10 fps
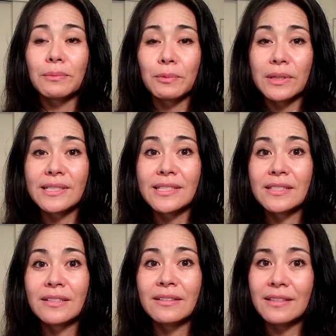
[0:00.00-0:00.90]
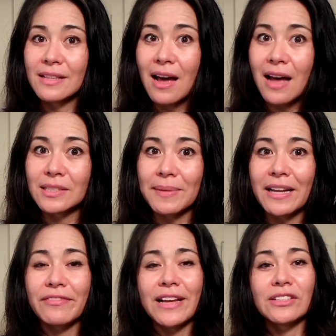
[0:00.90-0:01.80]
was not to
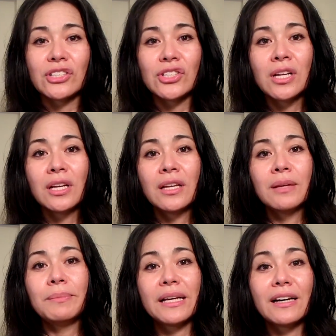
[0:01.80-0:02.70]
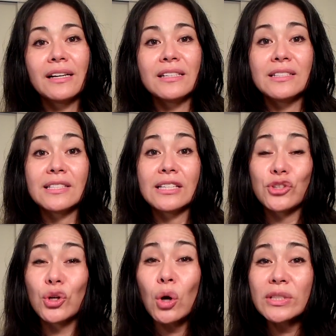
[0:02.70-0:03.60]
my advantage, because
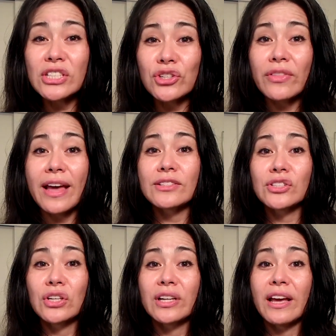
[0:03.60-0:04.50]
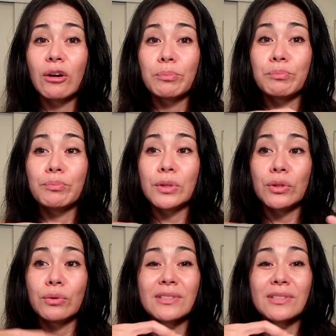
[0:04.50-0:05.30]
it's your co-teacher that's gonna help you.